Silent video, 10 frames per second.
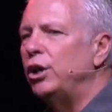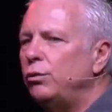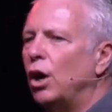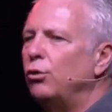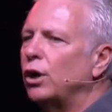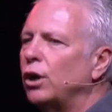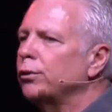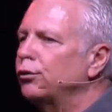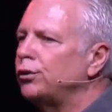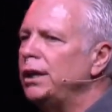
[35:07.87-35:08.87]
goes
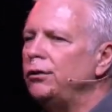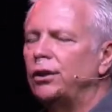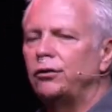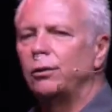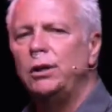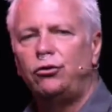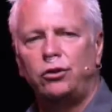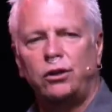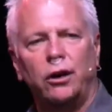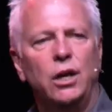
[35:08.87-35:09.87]
overseas as a
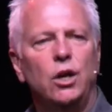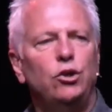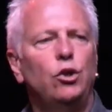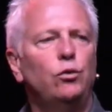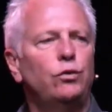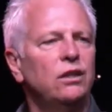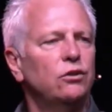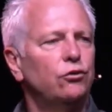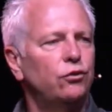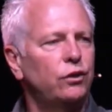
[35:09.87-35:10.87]
missionary using
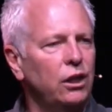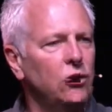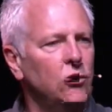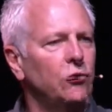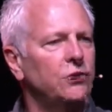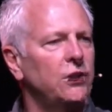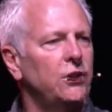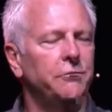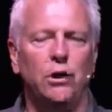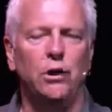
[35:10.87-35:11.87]
the skills and the
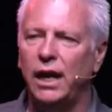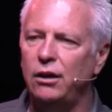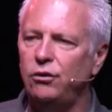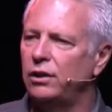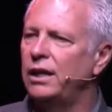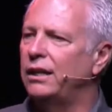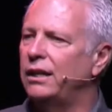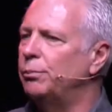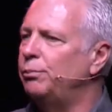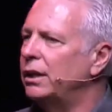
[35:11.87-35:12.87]
vocation and
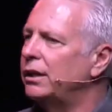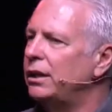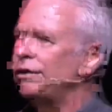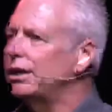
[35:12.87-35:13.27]
the abilities that